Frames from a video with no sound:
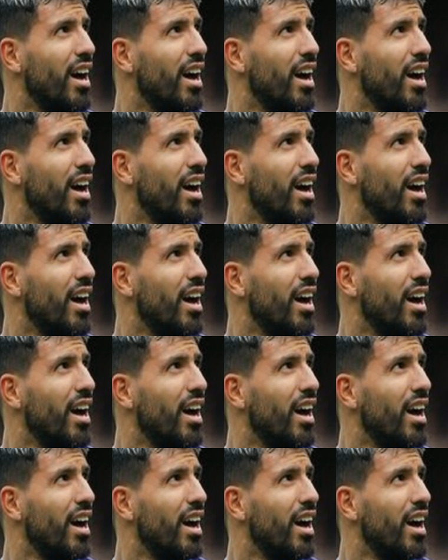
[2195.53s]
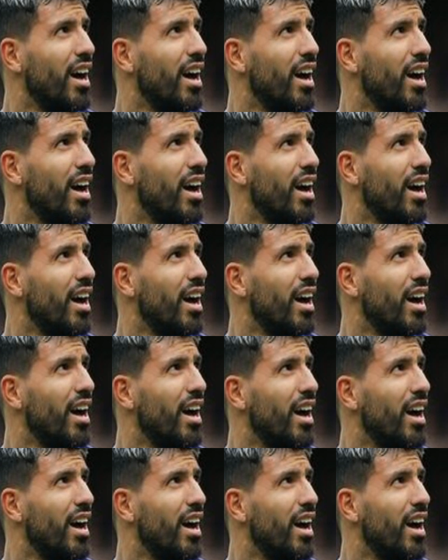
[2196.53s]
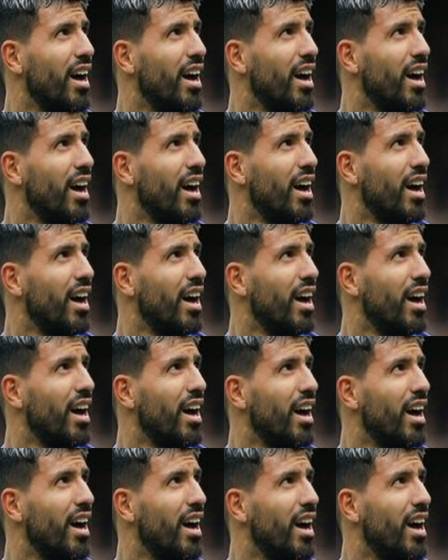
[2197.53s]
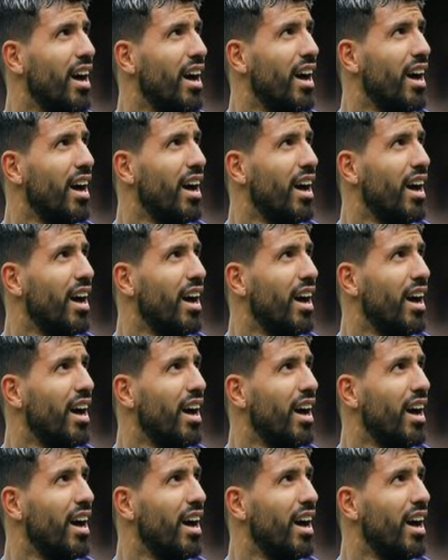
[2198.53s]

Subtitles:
Nothing is said.